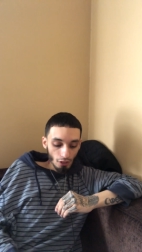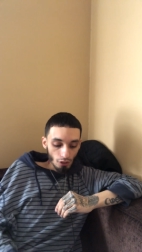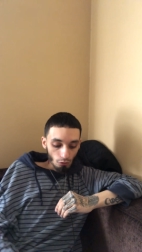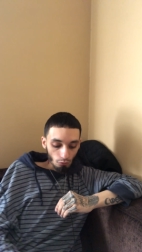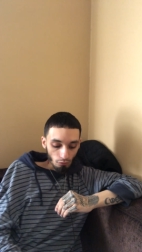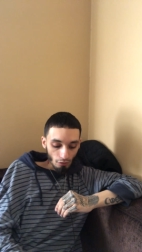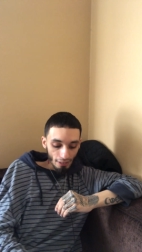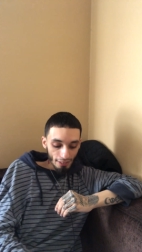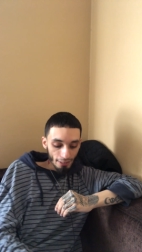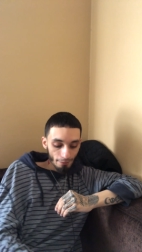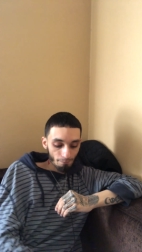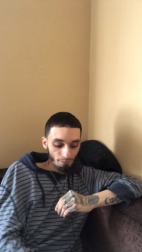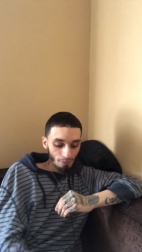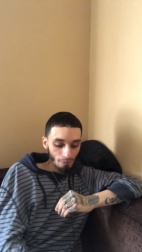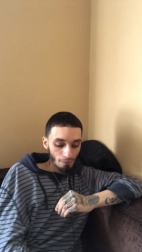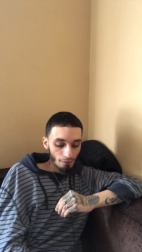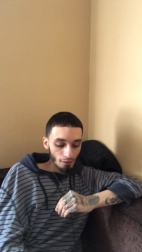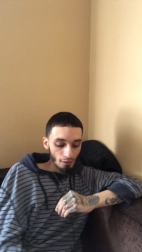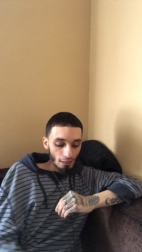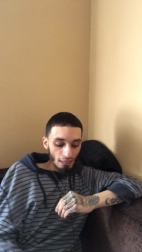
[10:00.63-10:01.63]
right?
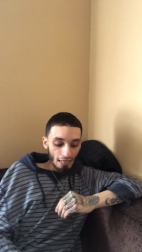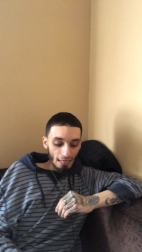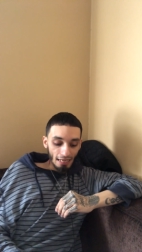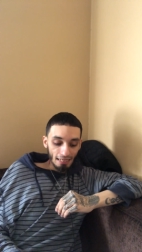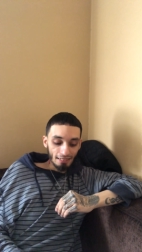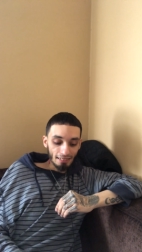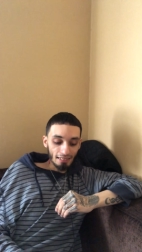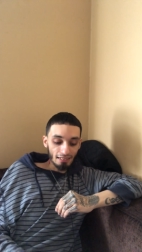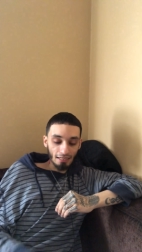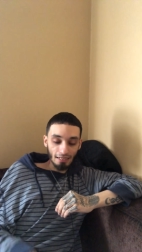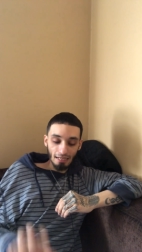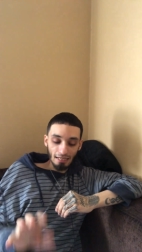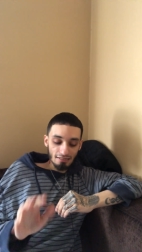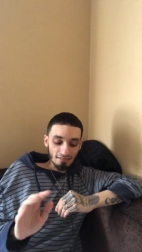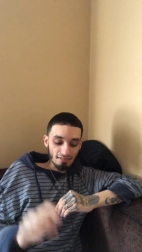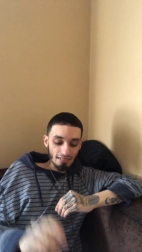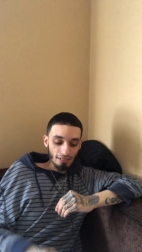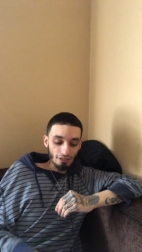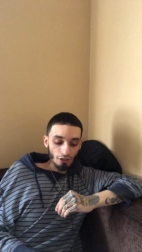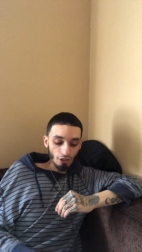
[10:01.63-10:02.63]
And then, like I
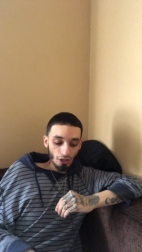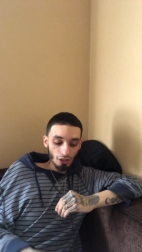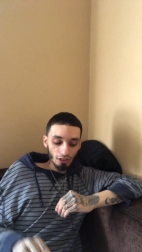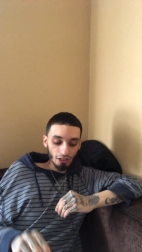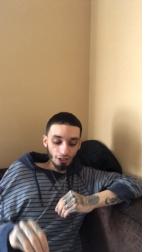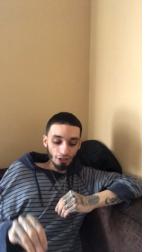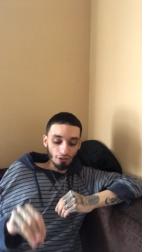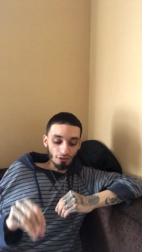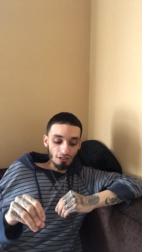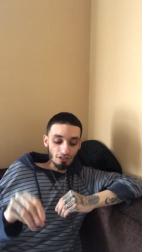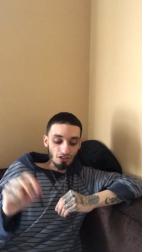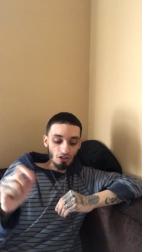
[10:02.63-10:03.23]
said earlier, there's